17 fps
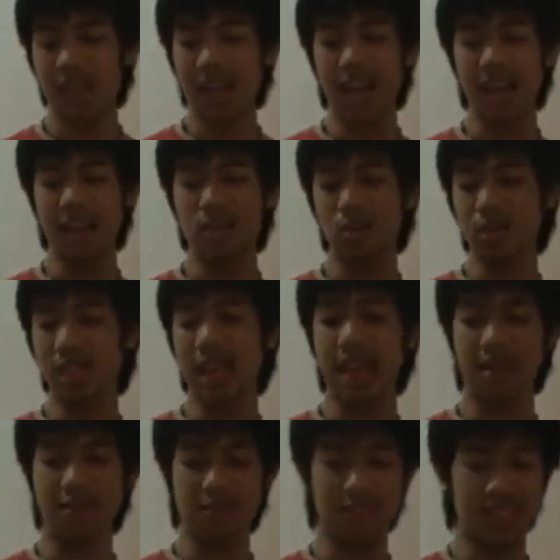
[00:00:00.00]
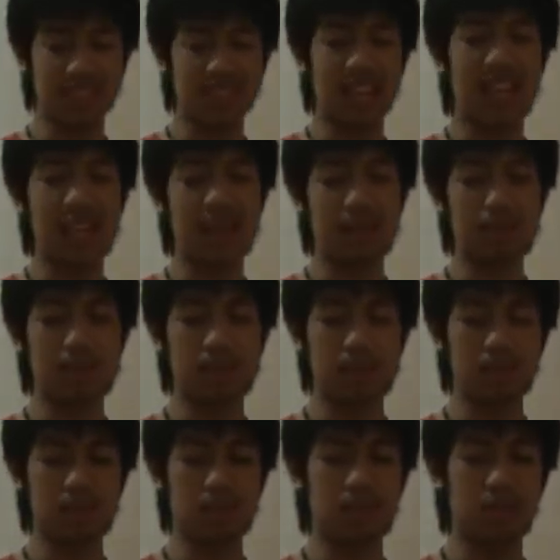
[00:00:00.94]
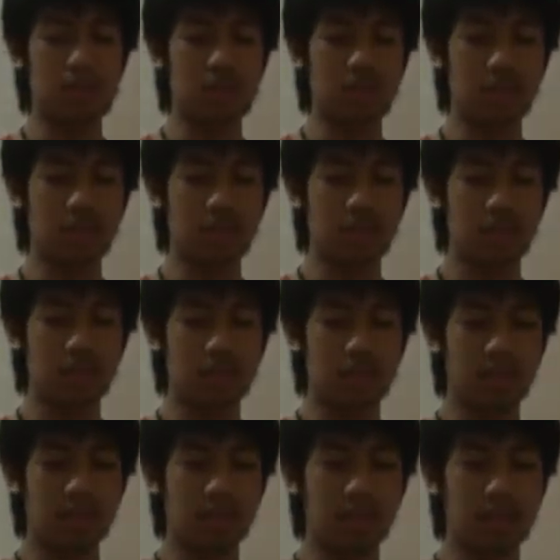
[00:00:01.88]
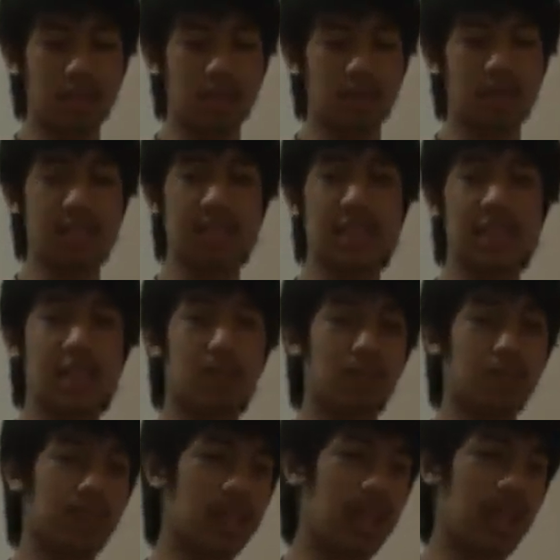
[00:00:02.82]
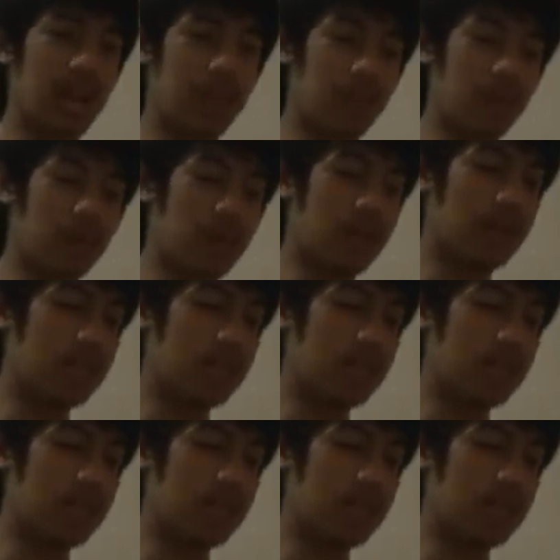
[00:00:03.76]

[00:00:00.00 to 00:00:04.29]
I don't have the time to set up the camera